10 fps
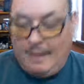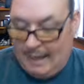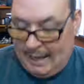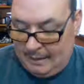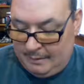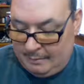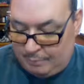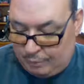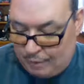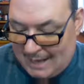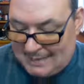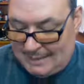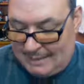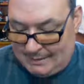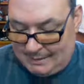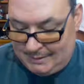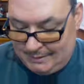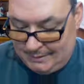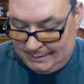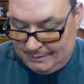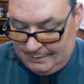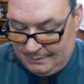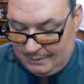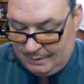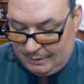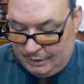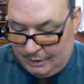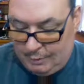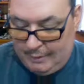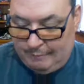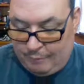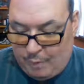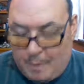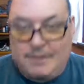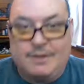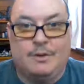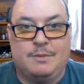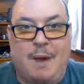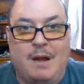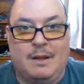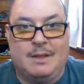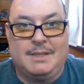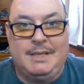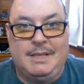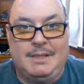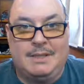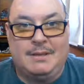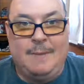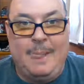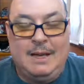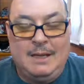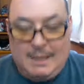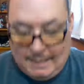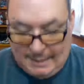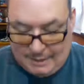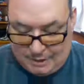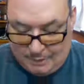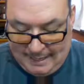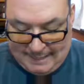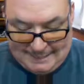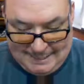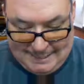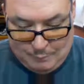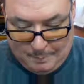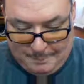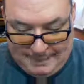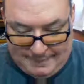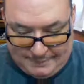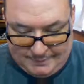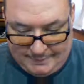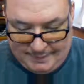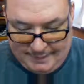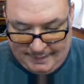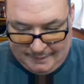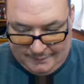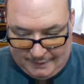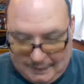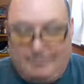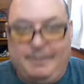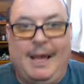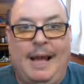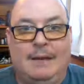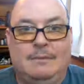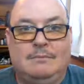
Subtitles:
and processes to enforce those policies. And so that team will meet and develop that.